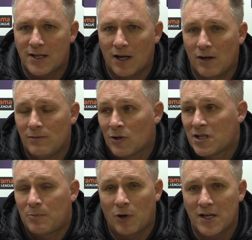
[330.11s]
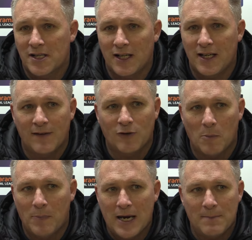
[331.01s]
So not surprisingly, they've
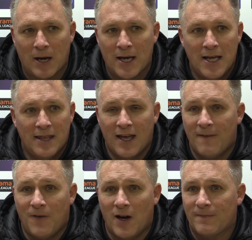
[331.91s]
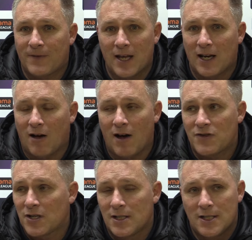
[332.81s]
got beat, but they're fighting for their
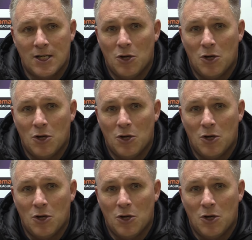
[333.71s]
lives, and